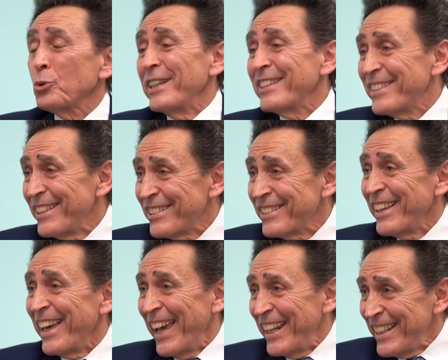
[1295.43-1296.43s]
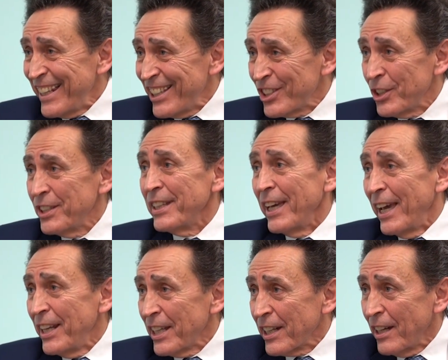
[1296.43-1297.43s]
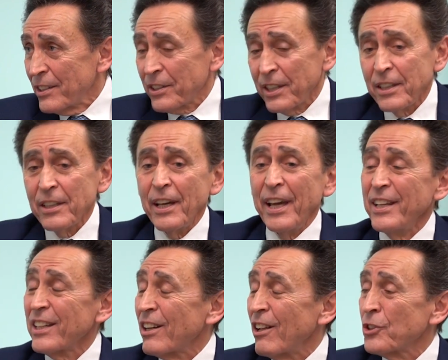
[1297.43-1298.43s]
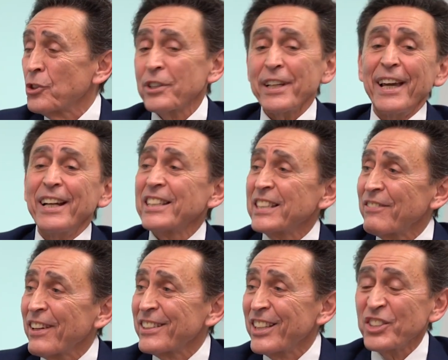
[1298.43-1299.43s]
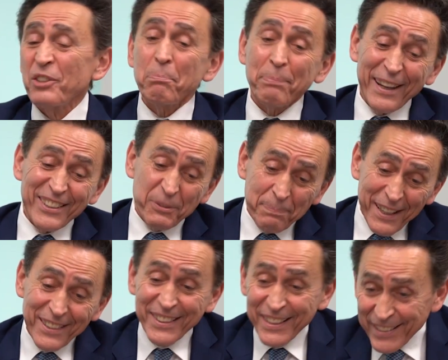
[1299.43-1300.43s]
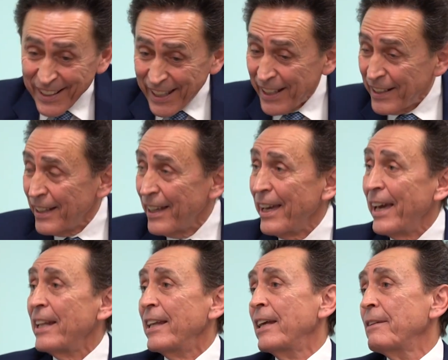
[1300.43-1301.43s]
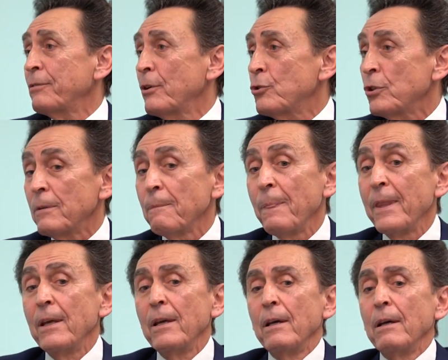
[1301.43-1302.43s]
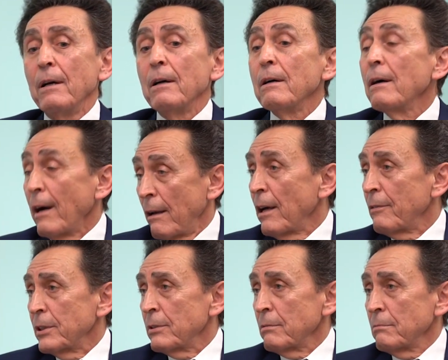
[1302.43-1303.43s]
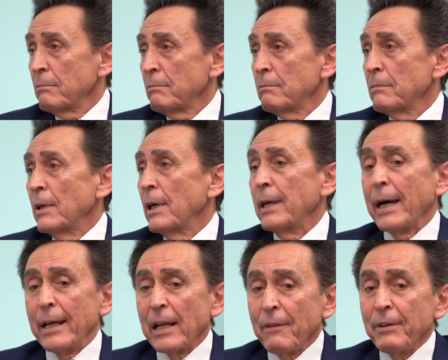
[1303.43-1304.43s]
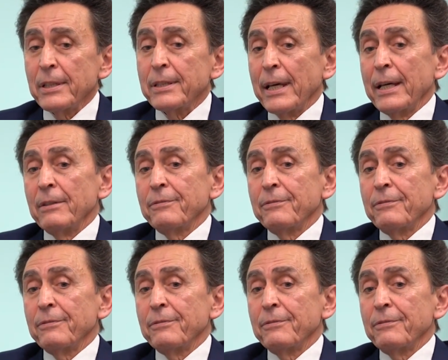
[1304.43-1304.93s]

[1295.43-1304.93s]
to assist any nation, any country, any culture, any civilization, past, present, and future. I love it. I love it.